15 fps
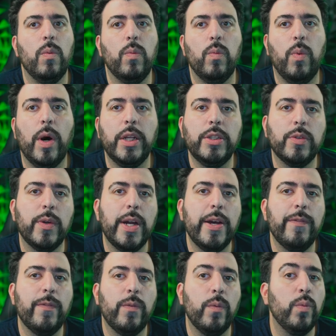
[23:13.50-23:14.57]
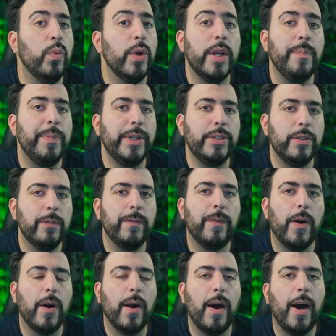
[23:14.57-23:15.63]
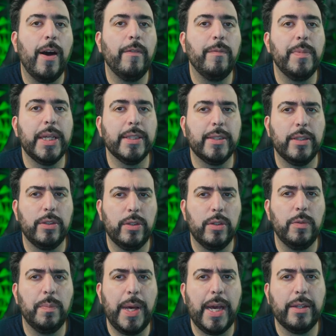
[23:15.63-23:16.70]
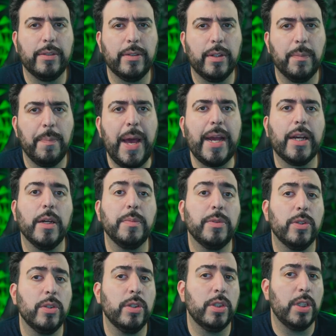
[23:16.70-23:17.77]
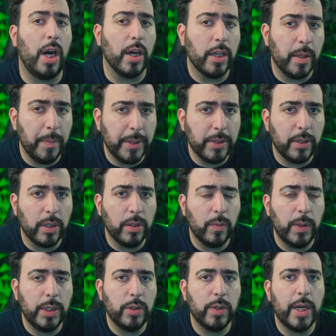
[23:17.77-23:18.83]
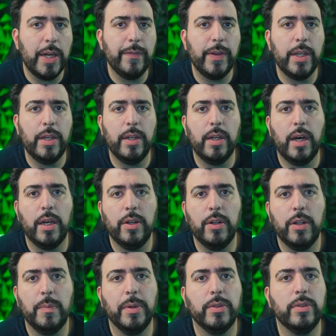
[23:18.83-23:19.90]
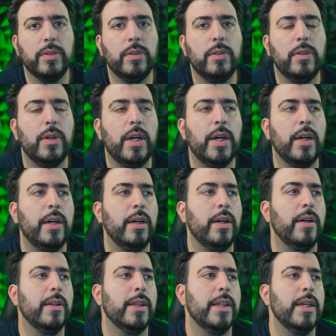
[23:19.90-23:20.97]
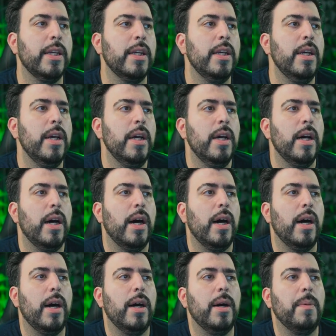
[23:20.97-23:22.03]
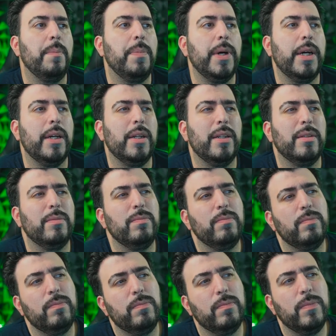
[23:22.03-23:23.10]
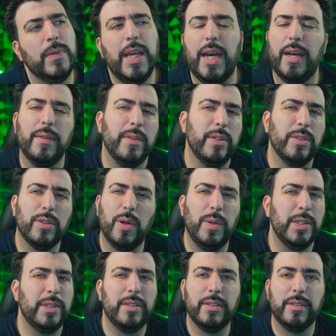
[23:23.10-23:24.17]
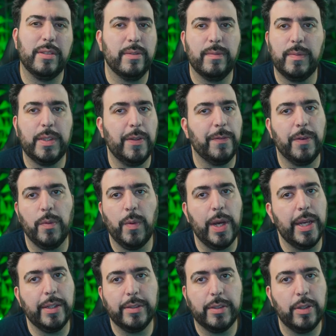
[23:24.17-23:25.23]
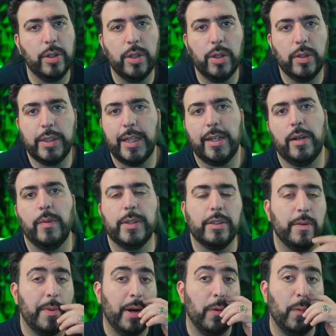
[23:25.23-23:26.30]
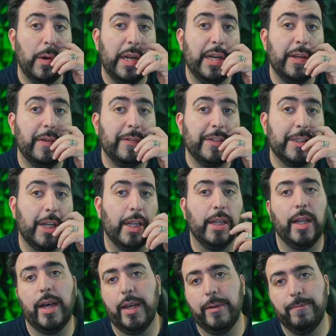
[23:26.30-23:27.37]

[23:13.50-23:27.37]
OneDrive wouldn't be too far off because I do back back up certain documents onto OneDrive and under the personal uh thing. Uh, but yeah, those are always just different ways. You're taking a risk no matter what if it's online.